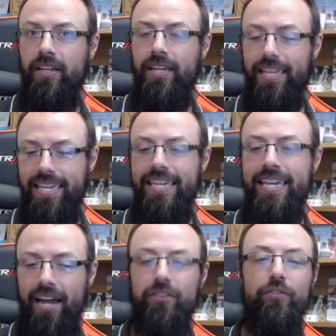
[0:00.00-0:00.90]
He
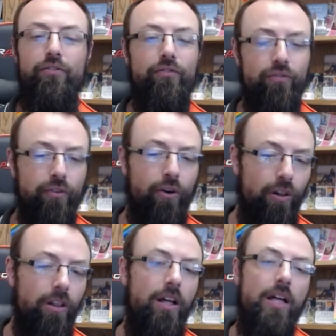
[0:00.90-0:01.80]
has
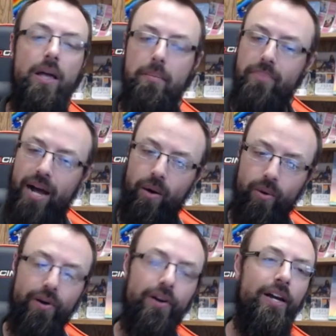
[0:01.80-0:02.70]
full
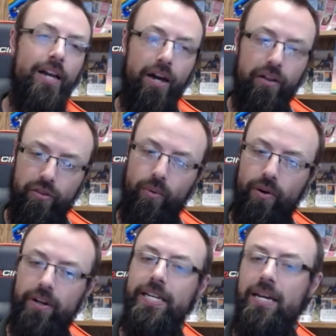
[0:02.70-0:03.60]
power,
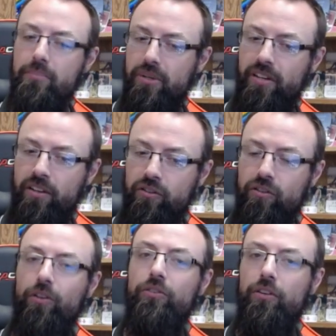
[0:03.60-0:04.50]
authority and
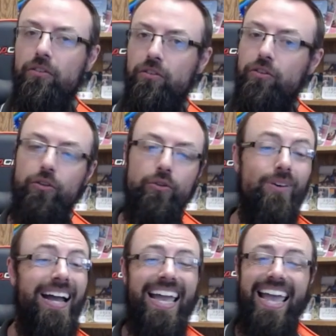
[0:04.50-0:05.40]
potential to do
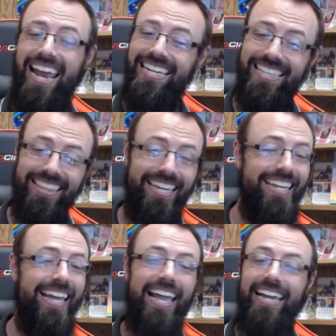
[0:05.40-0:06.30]

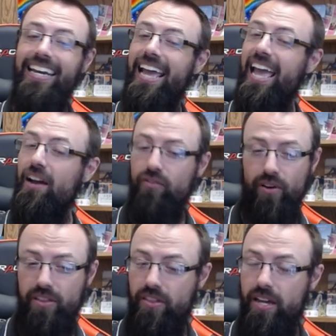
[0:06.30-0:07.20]
anything and
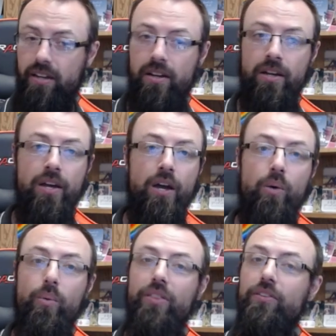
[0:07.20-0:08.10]
everything
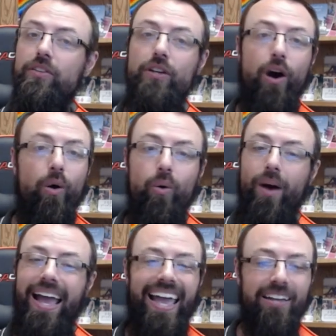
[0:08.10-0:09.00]
with
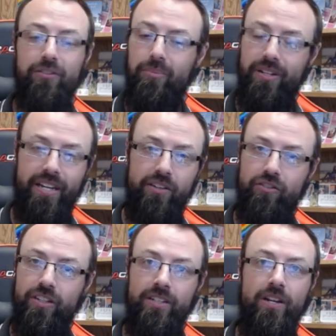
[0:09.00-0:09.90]
no
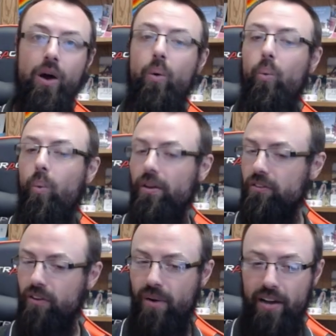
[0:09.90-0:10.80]
explanation
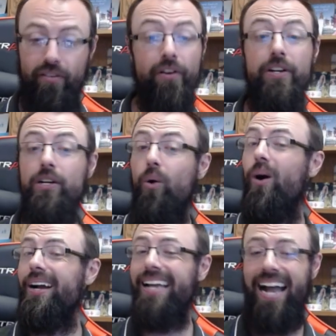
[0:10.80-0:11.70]
whatsoever, no
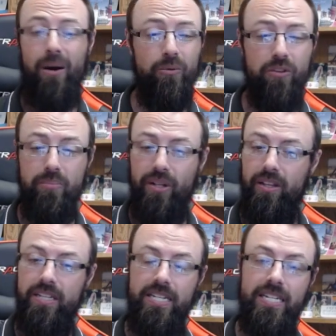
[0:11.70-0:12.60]

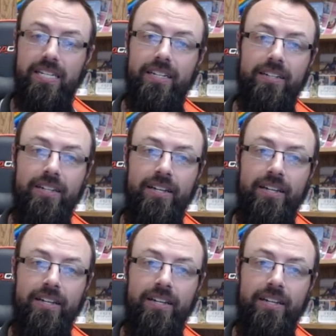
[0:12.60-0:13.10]
accountability needed.